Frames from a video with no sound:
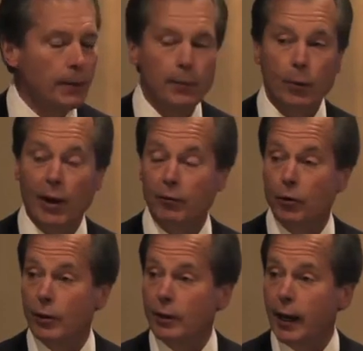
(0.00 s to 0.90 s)
But we have to
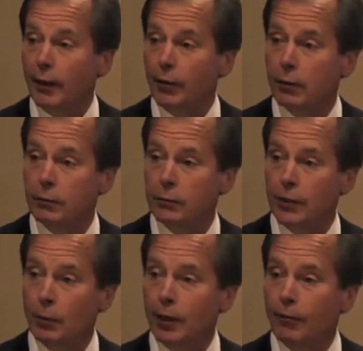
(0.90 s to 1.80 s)
do it together.
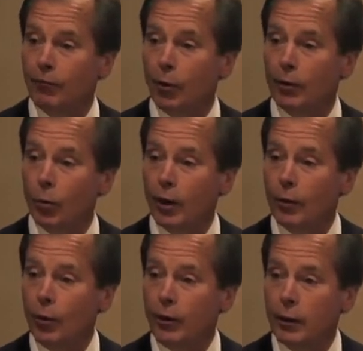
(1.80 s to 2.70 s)
So I'm looking forward to
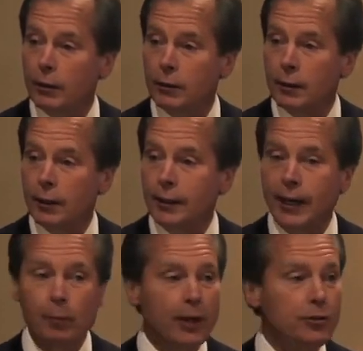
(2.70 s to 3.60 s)
working with you.
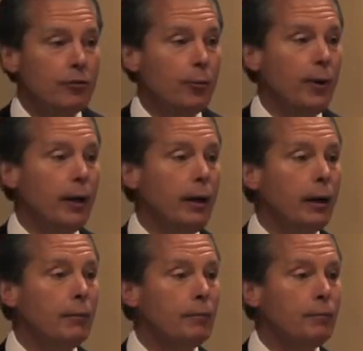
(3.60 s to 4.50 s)
God bless you for being
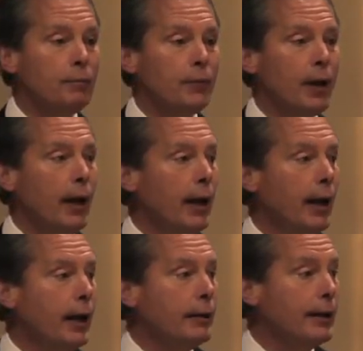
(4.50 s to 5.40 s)
here,
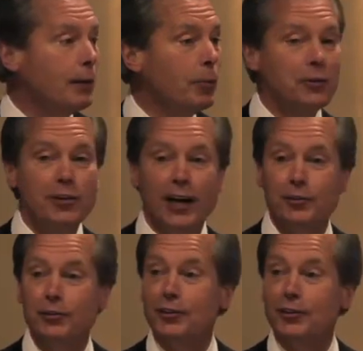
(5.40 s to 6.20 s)
and God bless Texas.